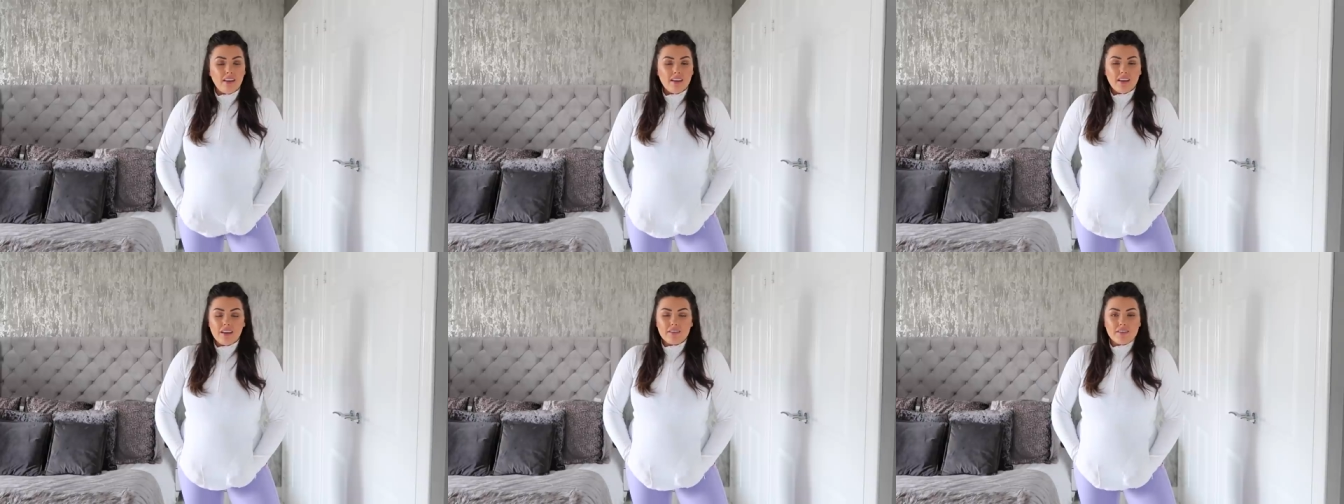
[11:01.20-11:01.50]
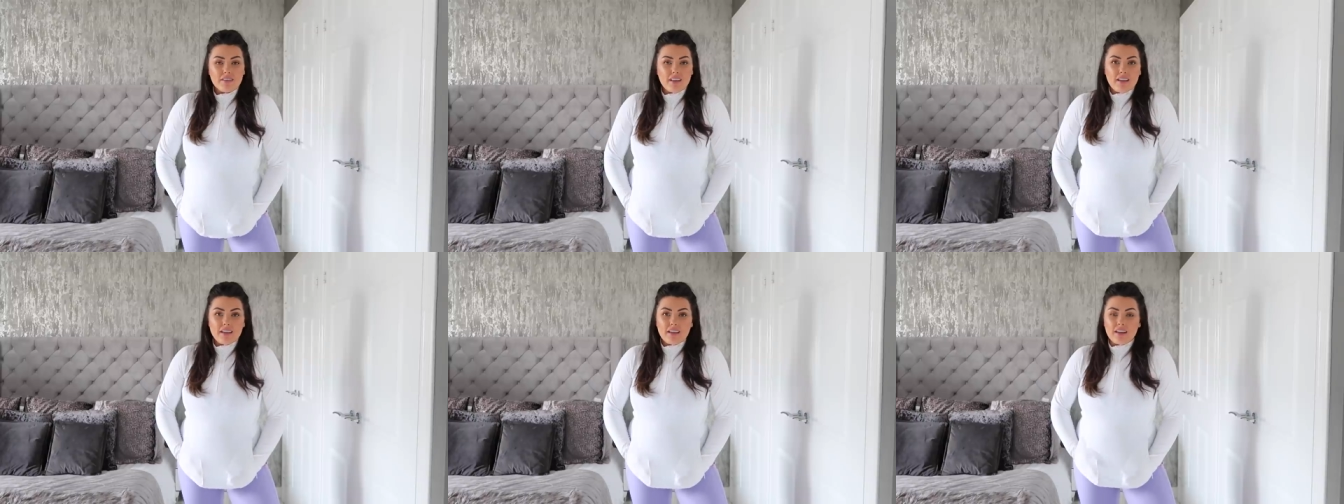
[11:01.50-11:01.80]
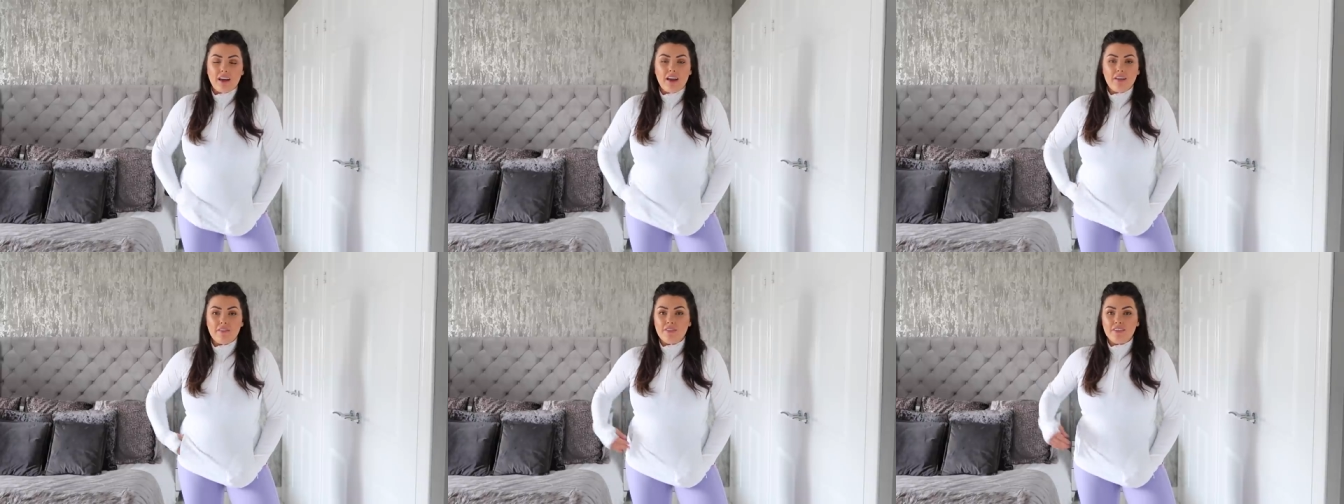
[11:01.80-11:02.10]
like I've said
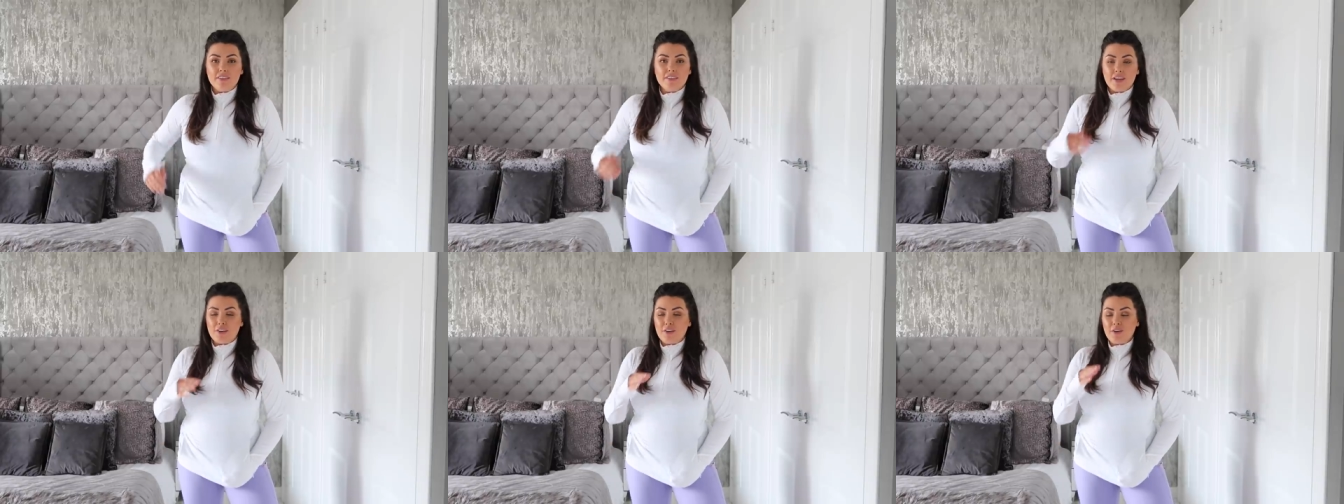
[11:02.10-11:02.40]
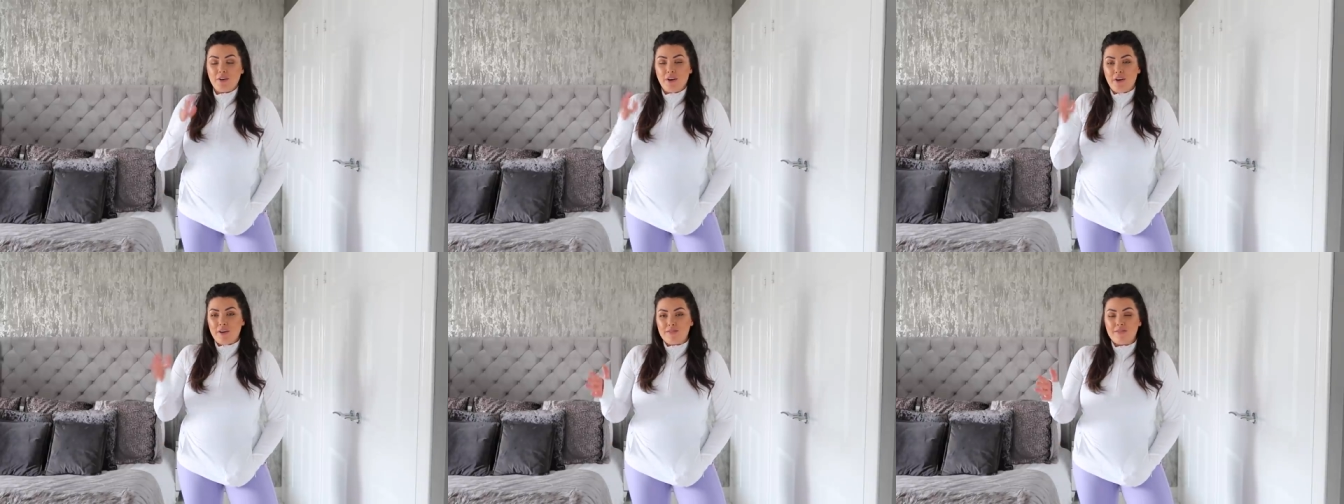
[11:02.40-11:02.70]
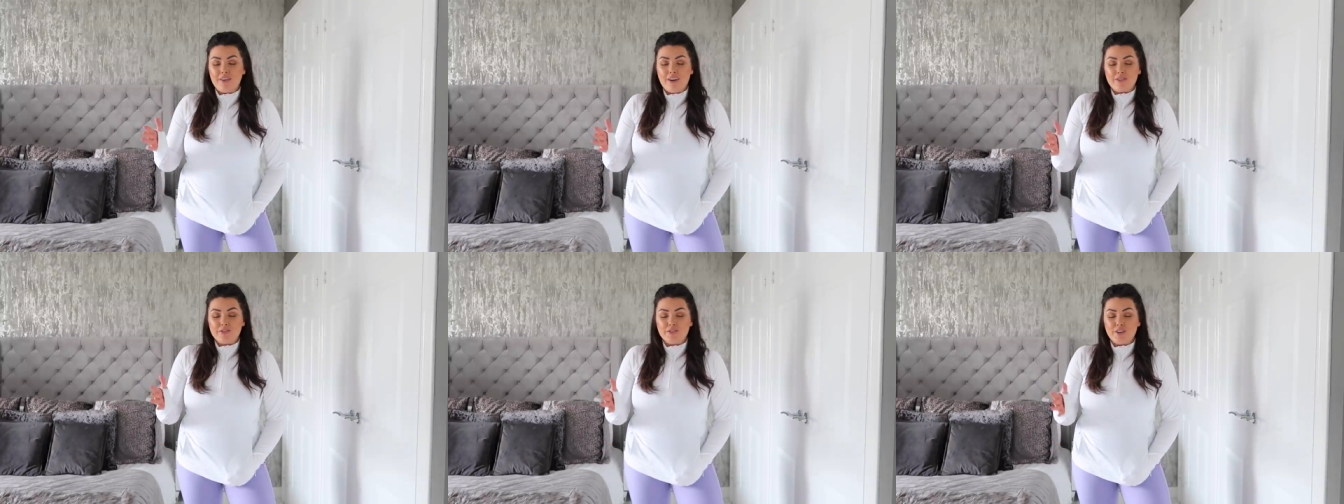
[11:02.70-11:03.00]
in every single
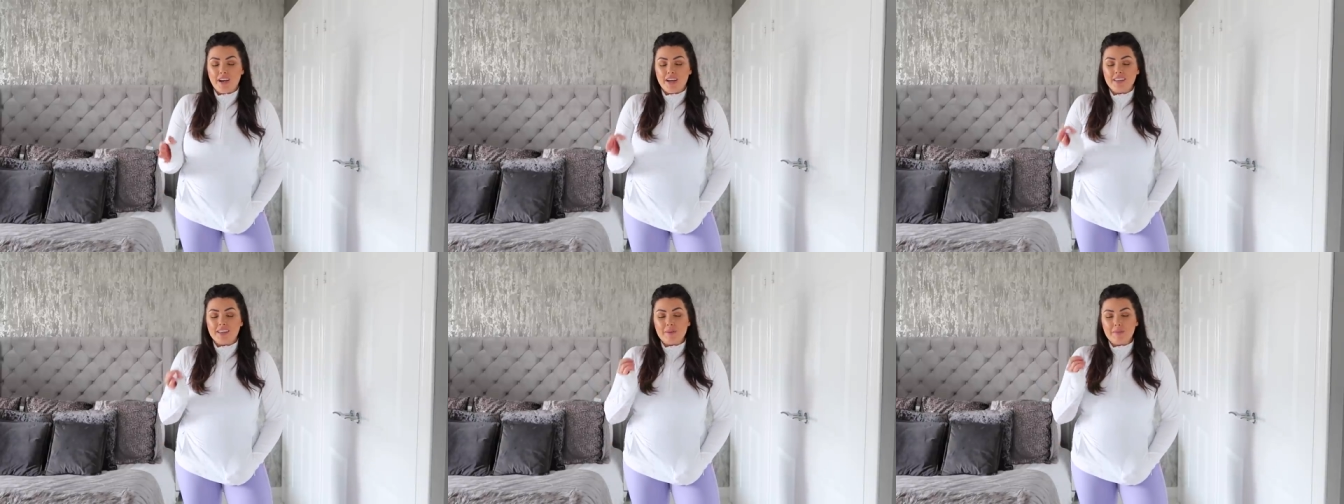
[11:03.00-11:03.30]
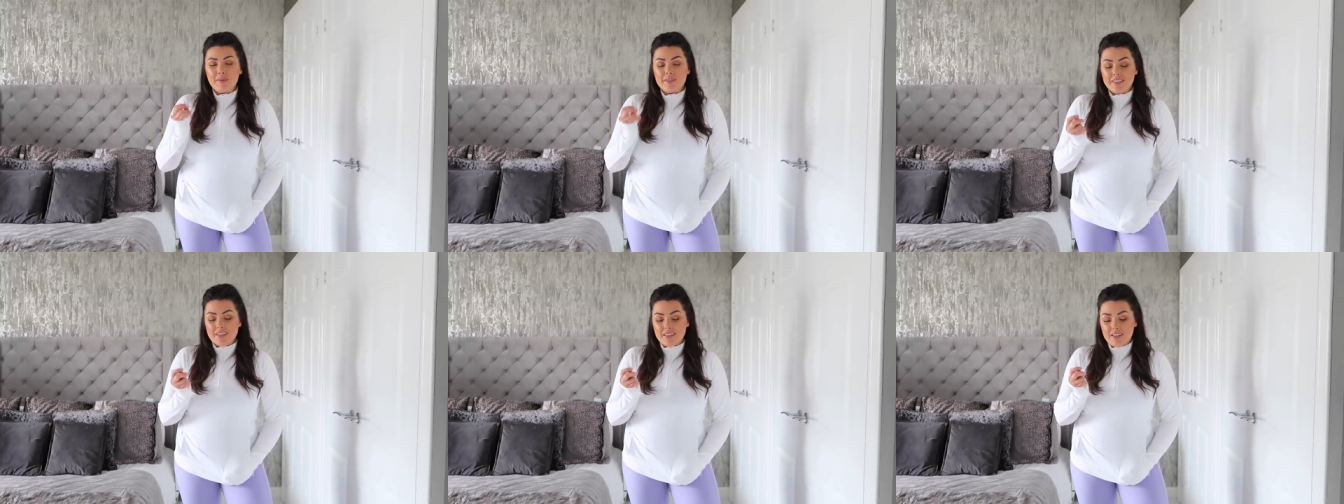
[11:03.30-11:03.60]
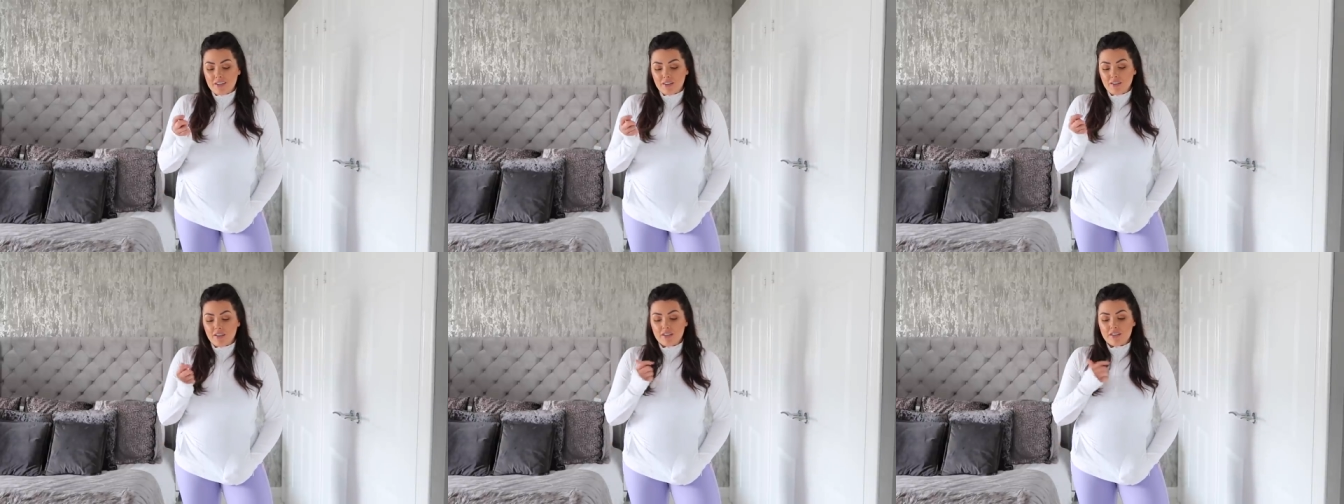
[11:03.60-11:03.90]
outfit I've tried the
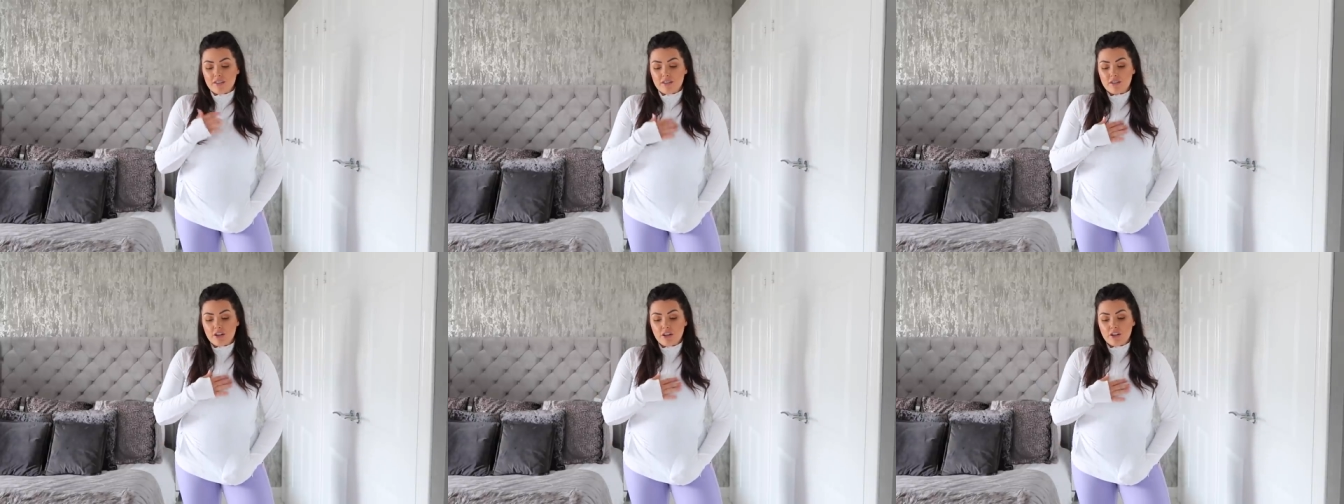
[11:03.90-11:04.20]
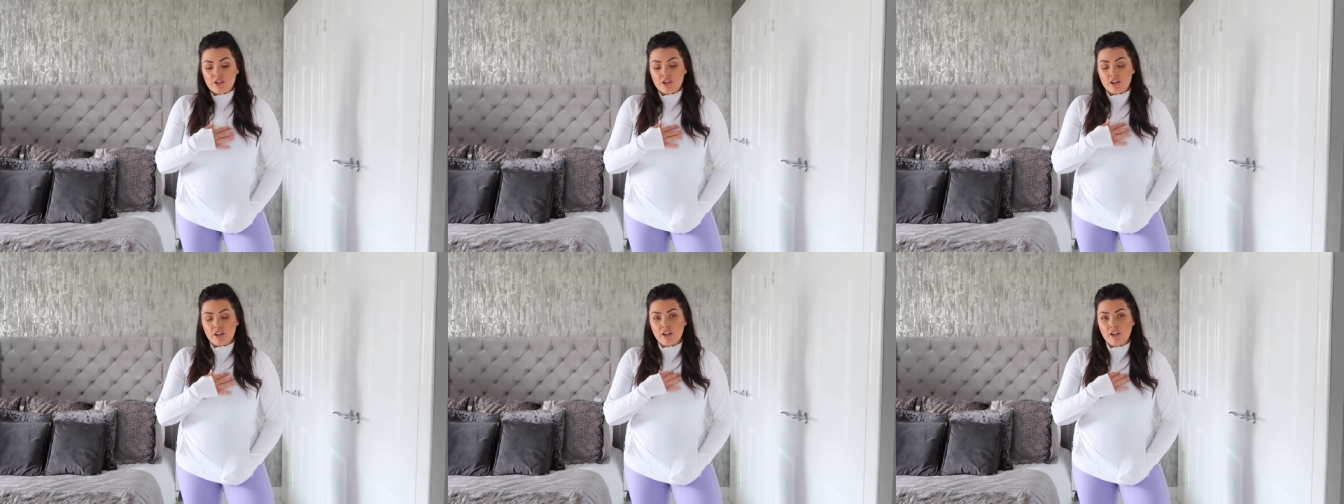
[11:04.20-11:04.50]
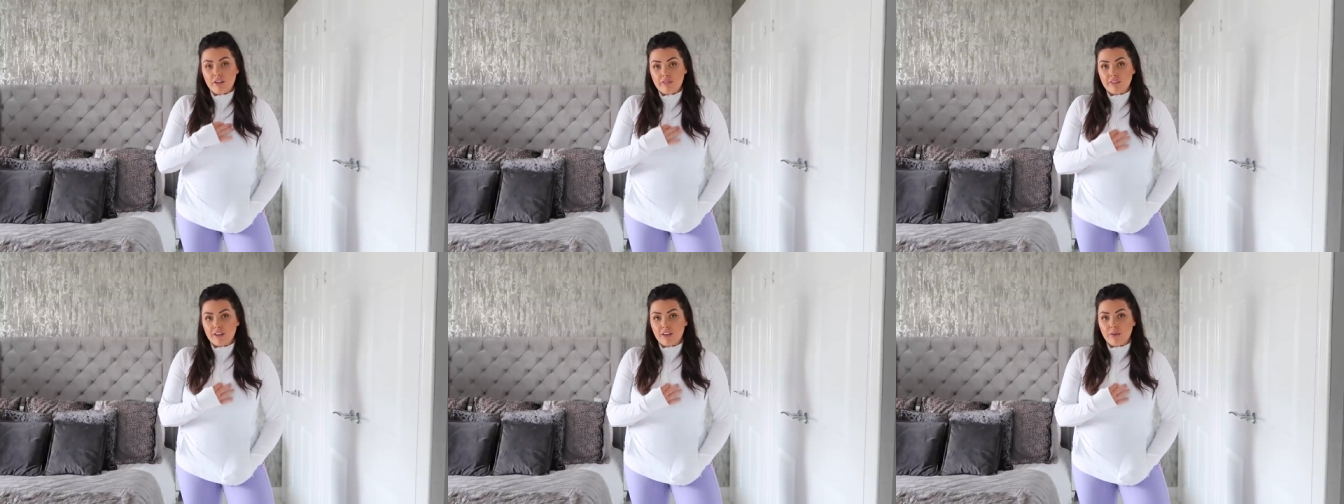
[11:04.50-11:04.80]
material is such
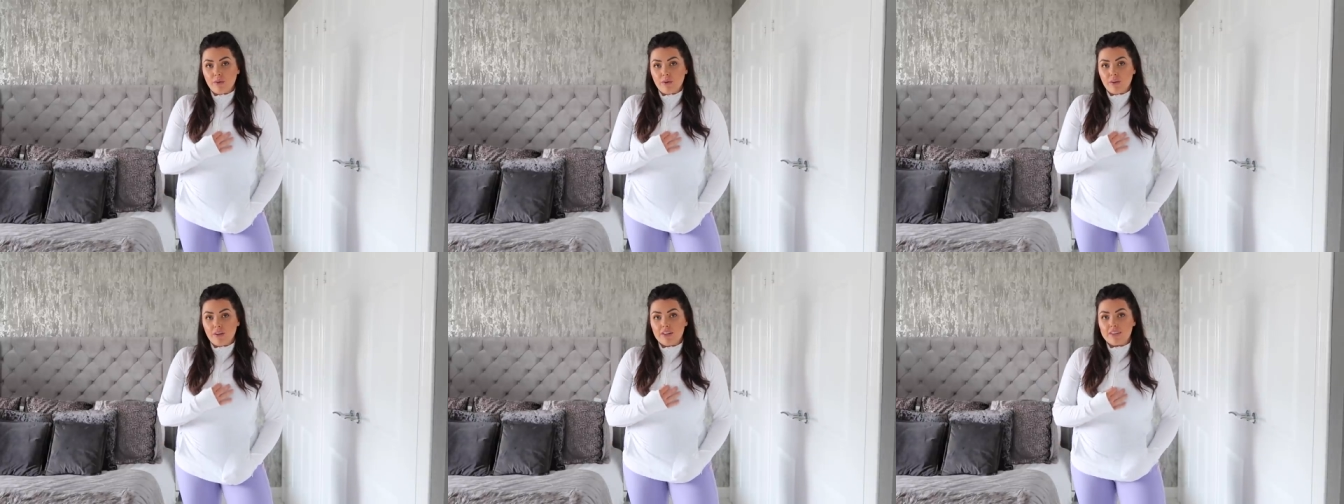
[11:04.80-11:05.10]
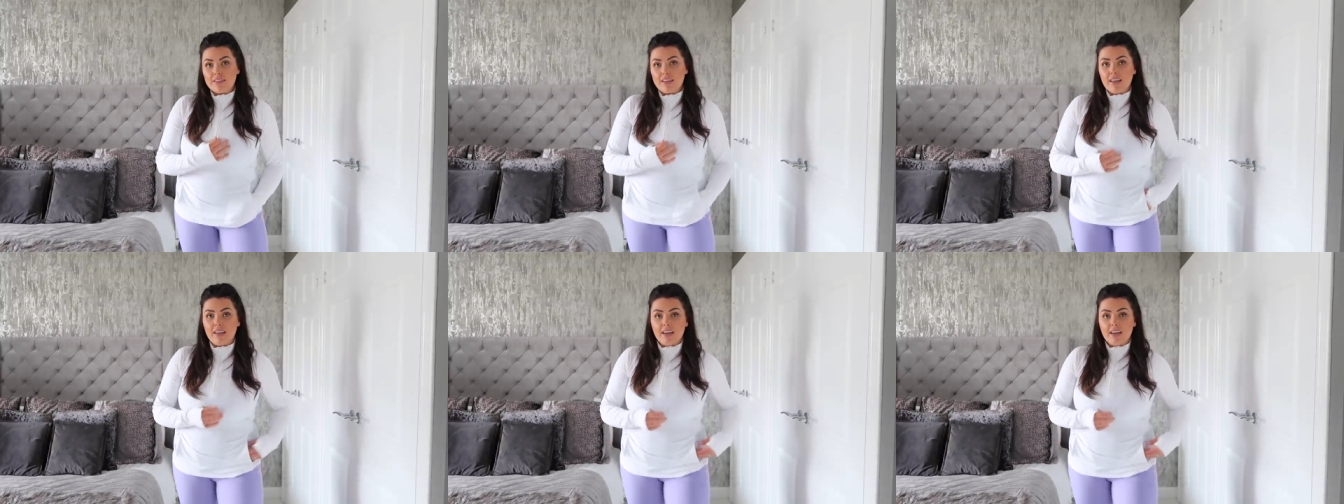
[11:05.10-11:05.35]
lovely quality.